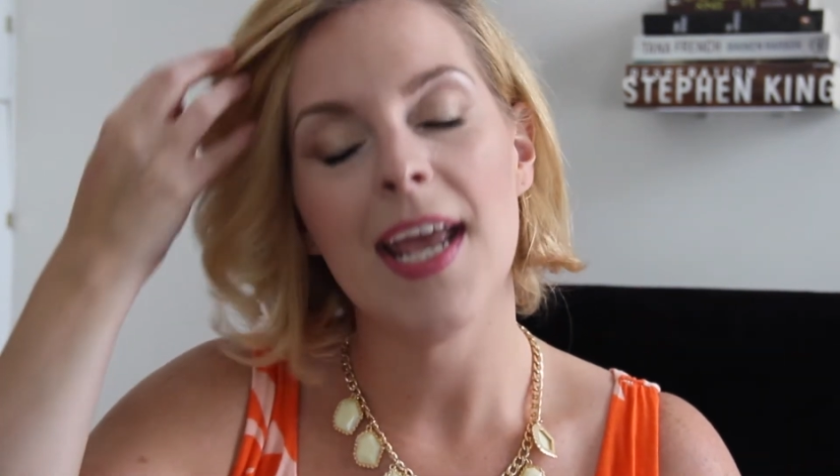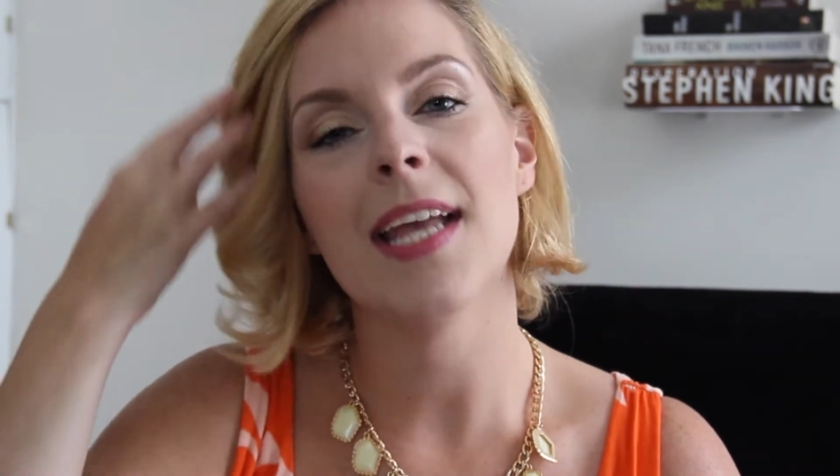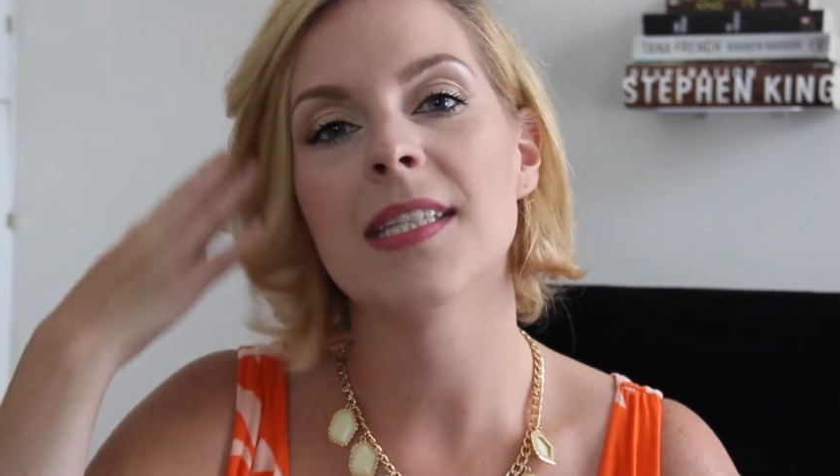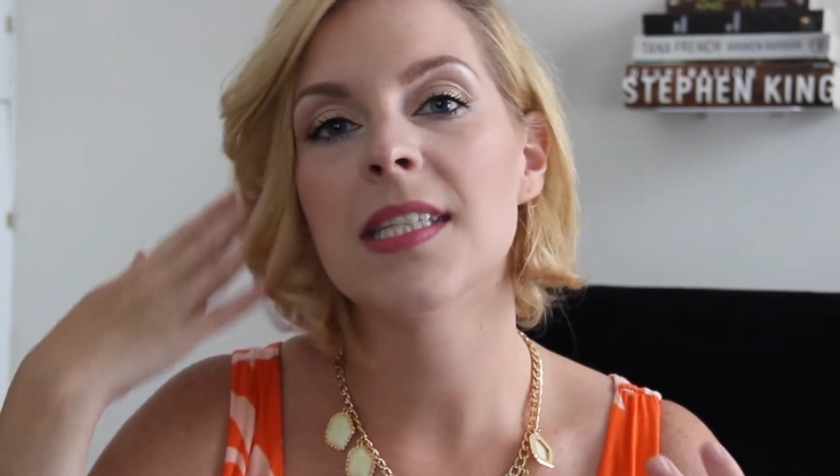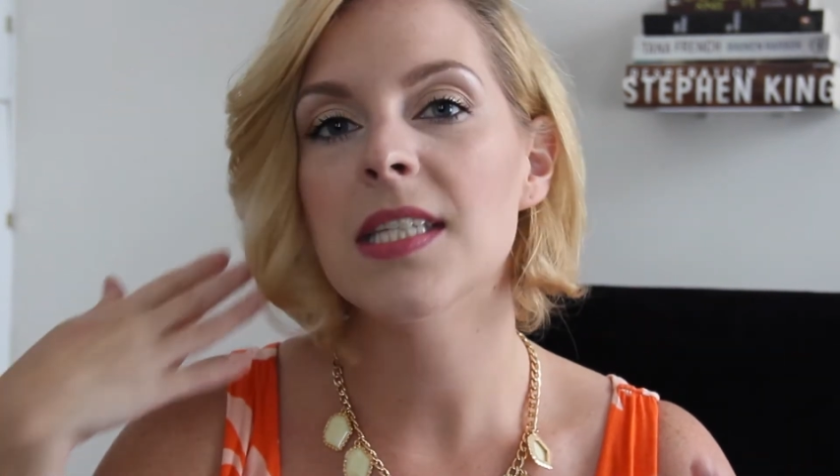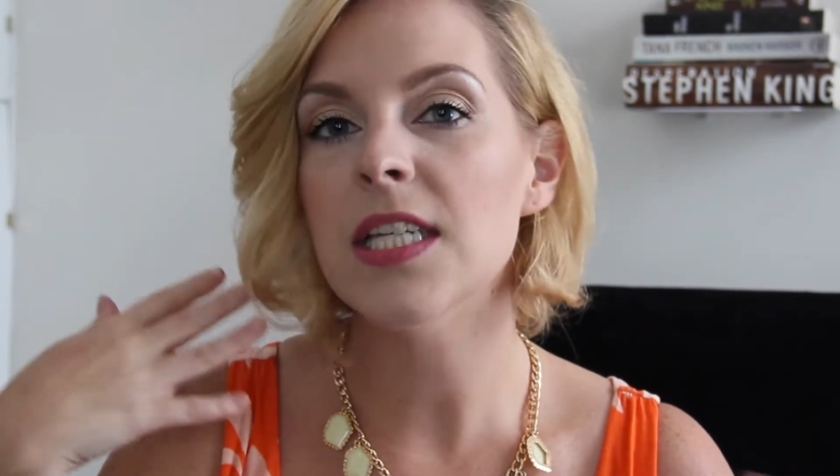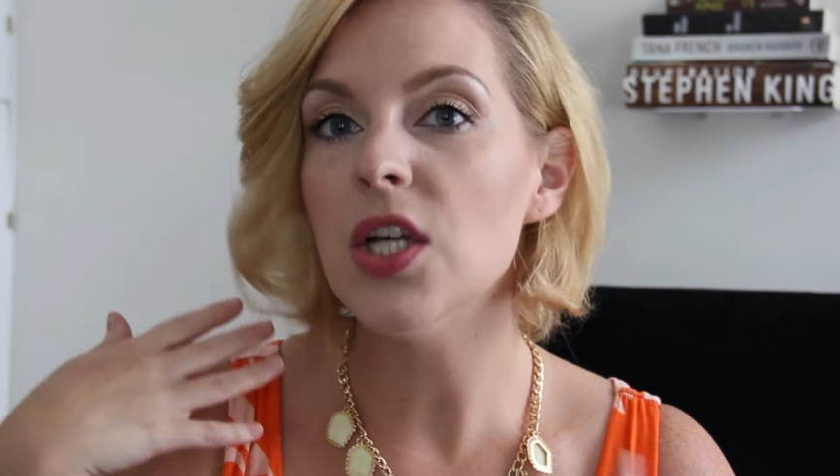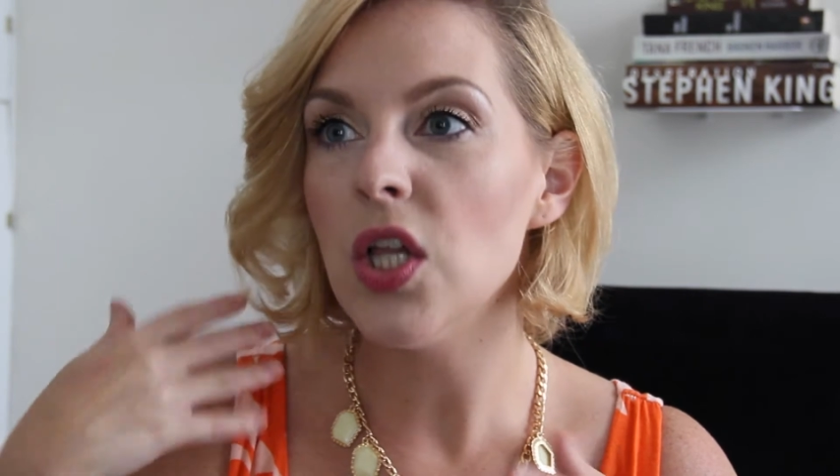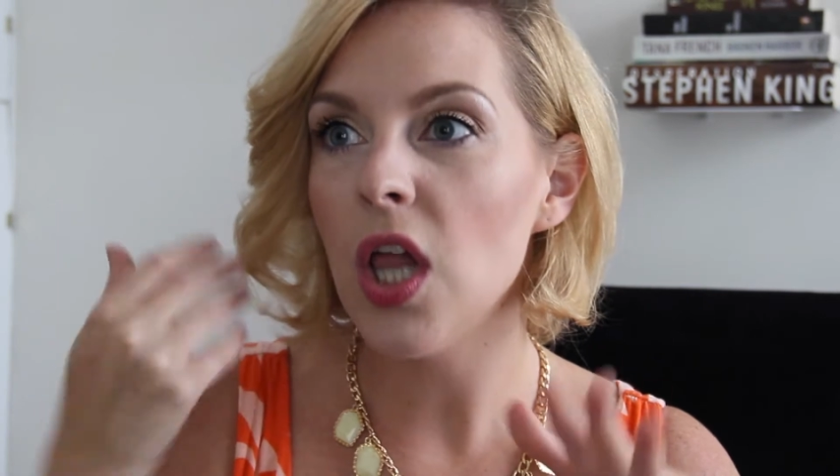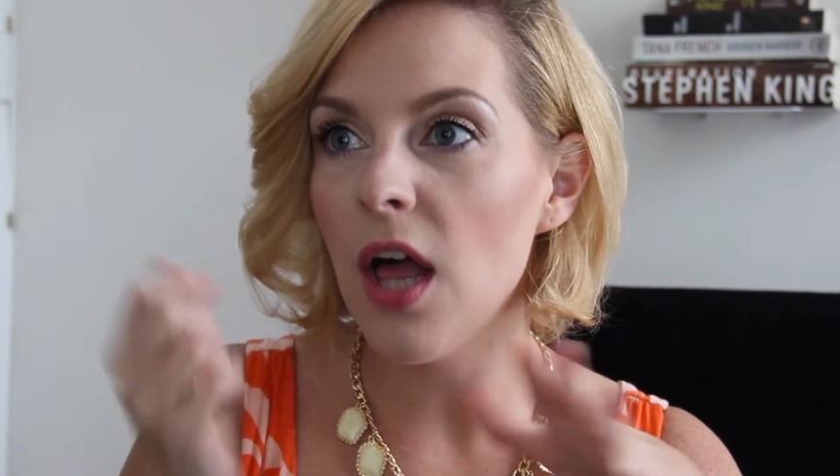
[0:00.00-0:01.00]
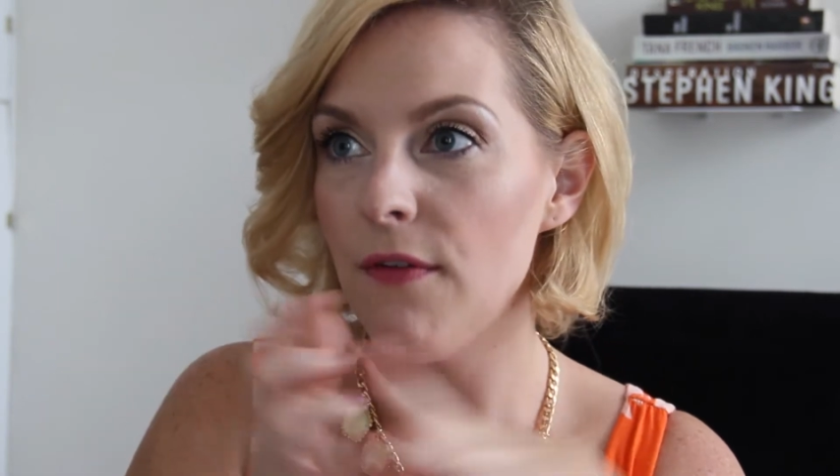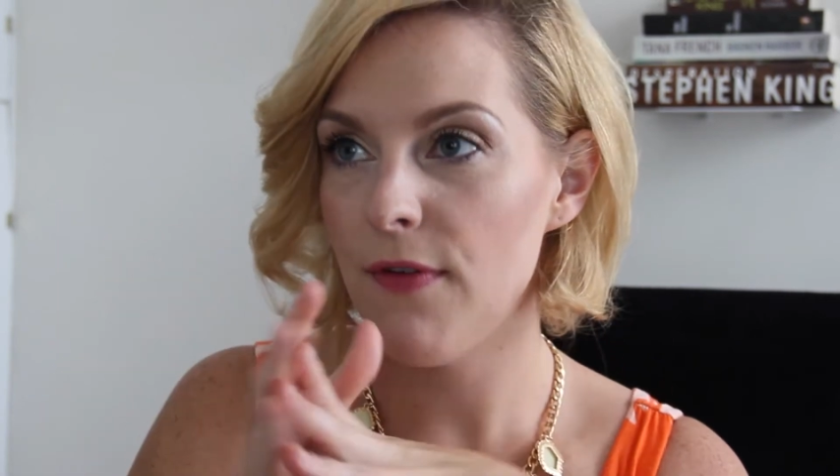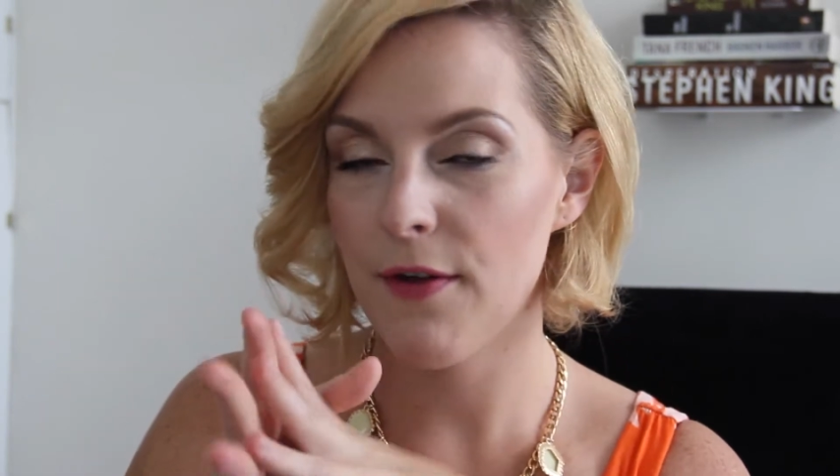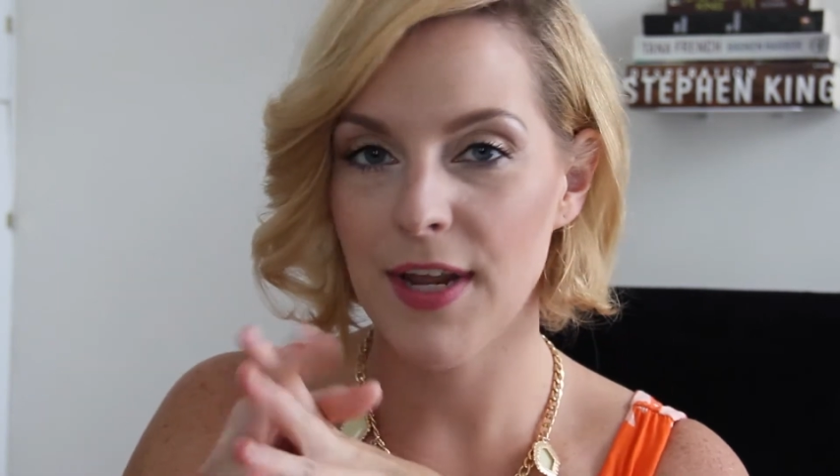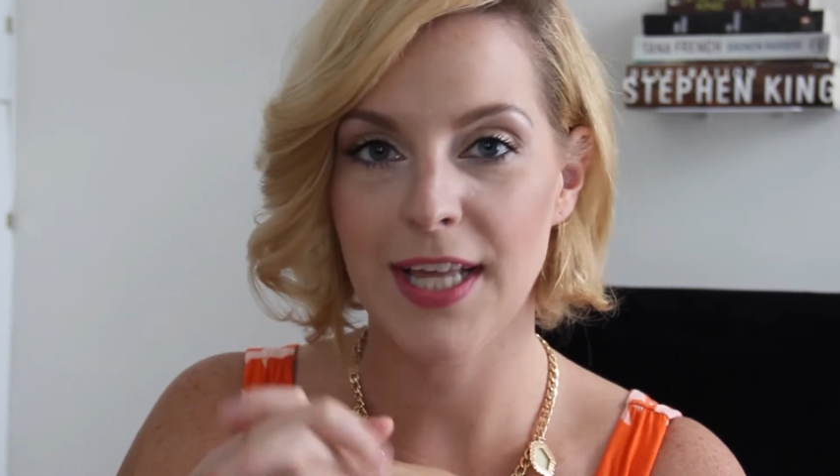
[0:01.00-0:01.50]
it's still
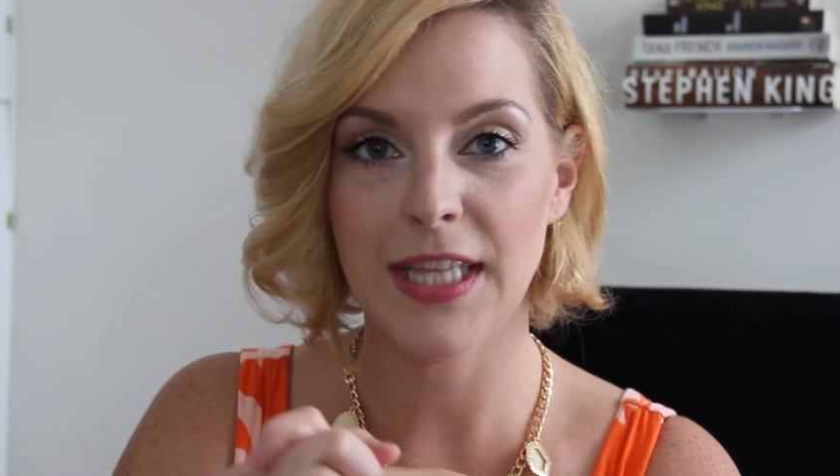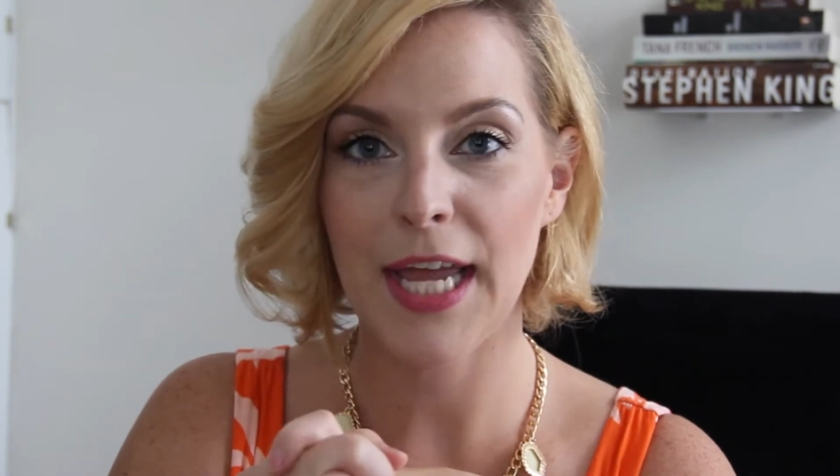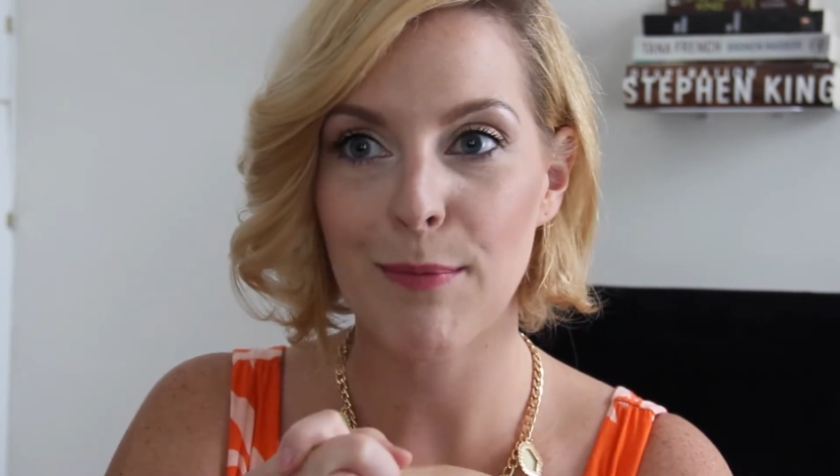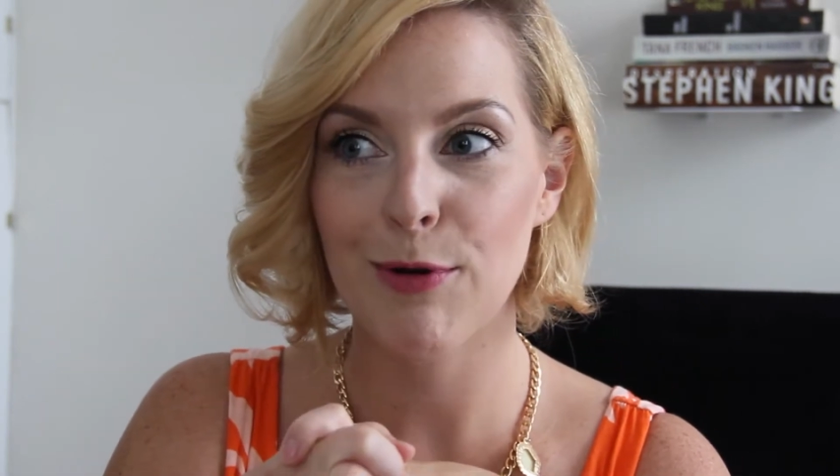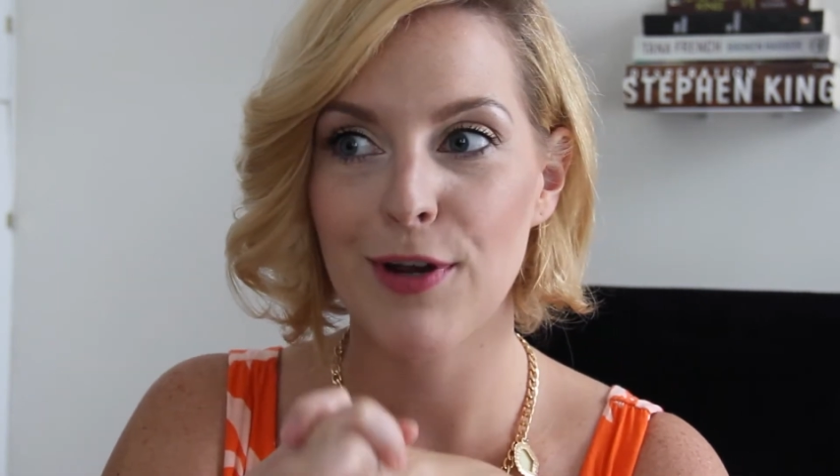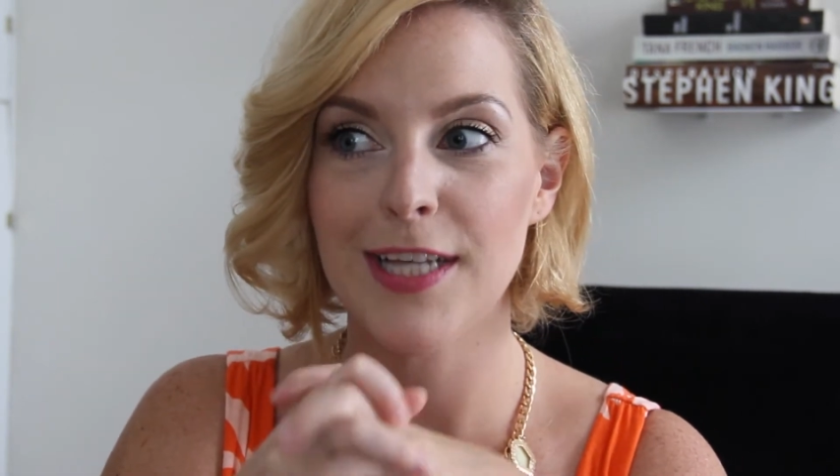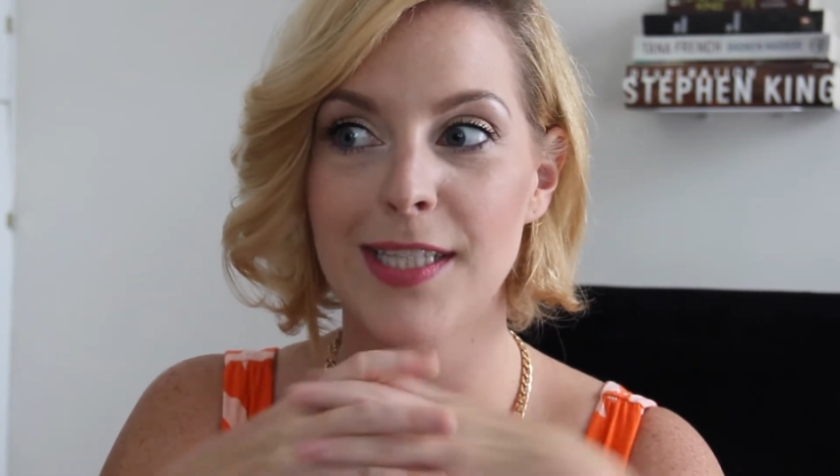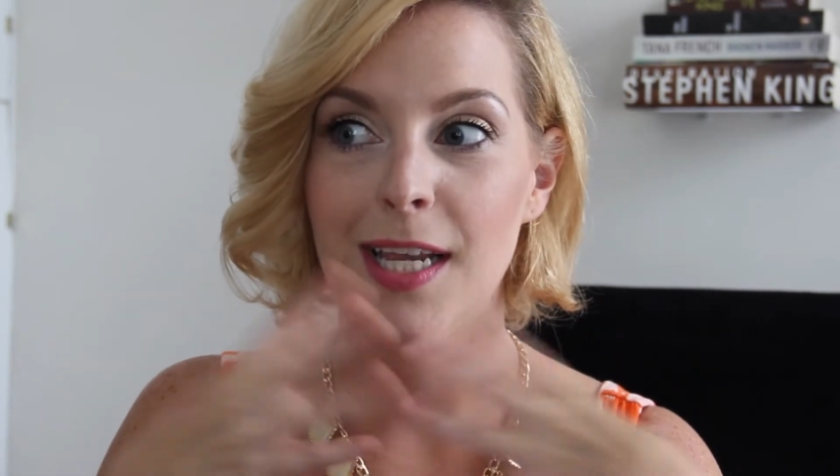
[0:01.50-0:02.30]
very glamorous